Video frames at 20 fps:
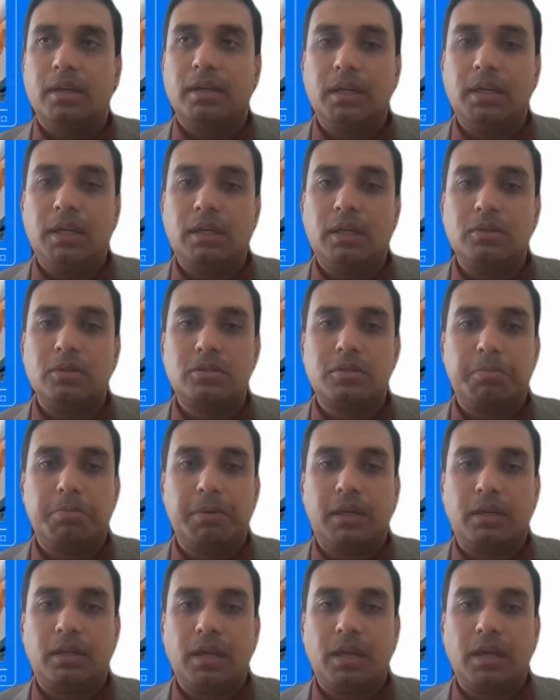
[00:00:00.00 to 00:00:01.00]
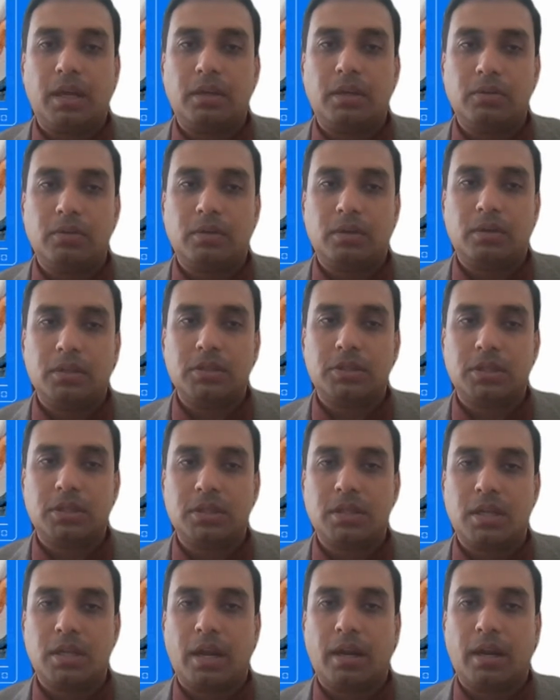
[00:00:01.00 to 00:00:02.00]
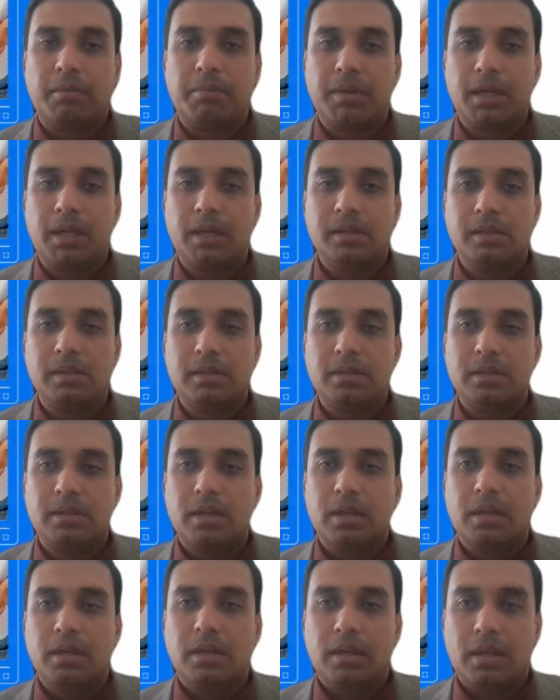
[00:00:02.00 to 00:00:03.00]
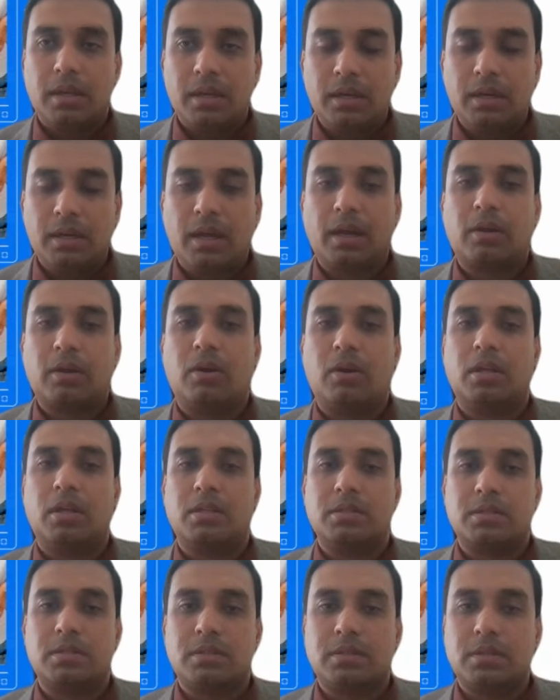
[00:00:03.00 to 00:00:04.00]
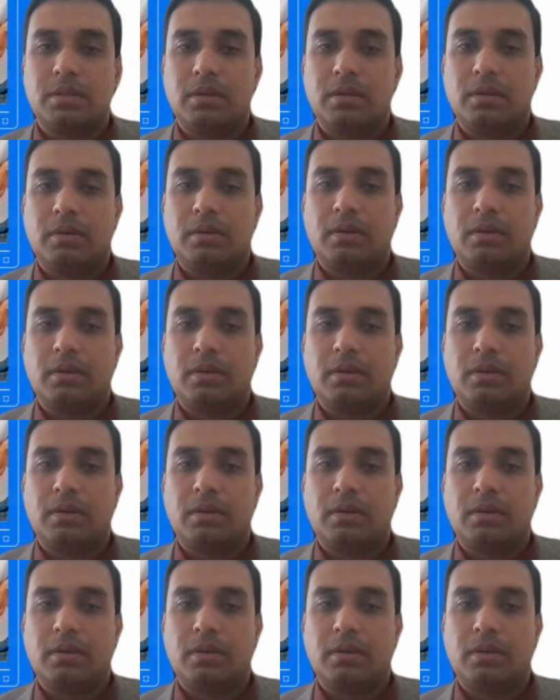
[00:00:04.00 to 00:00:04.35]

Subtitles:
need to split their nutrition and meals in accordance.